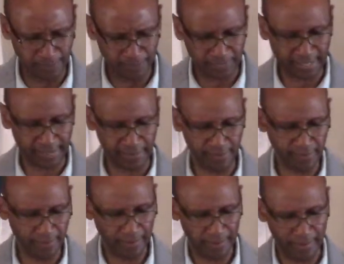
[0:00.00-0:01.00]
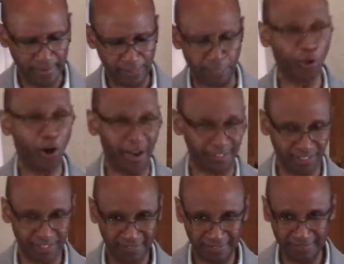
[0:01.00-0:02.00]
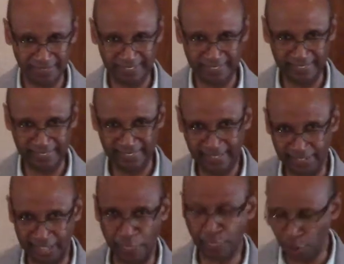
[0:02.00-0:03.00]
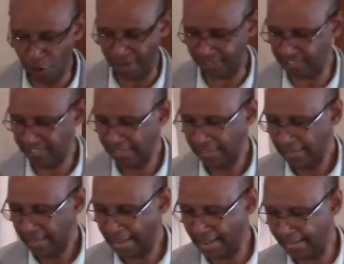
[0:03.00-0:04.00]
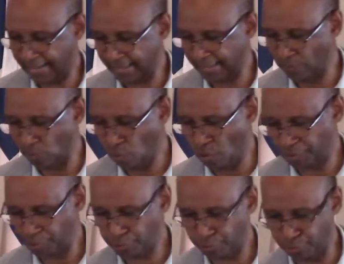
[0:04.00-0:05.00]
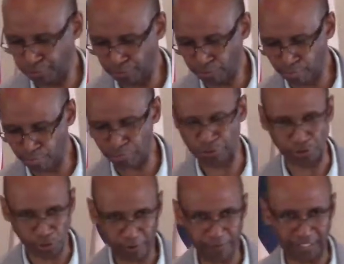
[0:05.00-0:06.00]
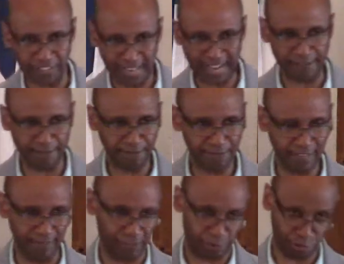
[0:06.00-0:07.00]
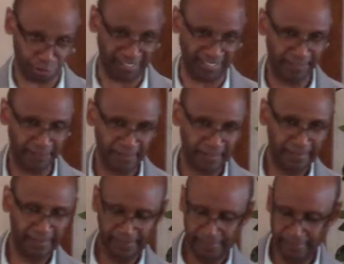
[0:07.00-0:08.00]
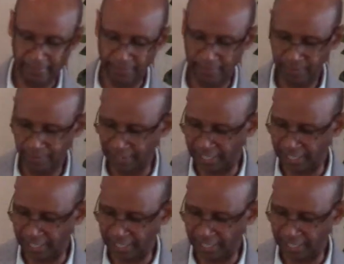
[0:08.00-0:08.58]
they thought, they thought, I want to preserve the life of the tree. They